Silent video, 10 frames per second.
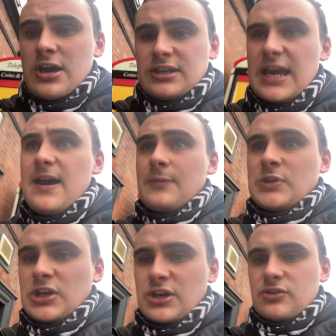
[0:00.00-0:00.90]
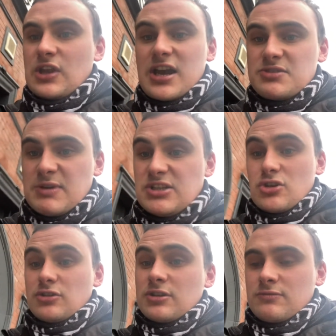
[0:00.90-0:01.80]
yeah, uh, that is me
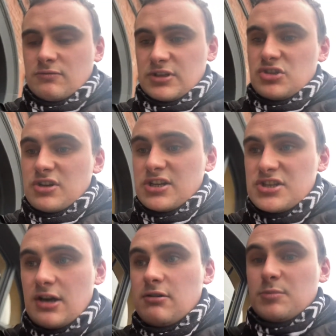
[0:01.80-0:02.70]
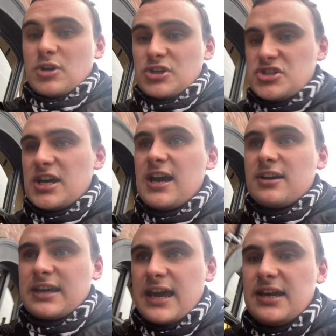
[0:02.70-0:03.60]
done with the trains now. I'm going to
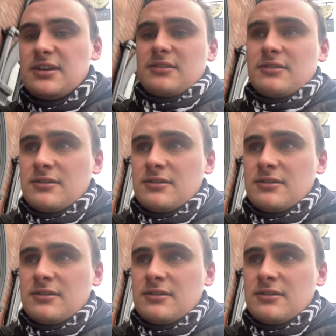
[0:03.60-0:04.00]
start getting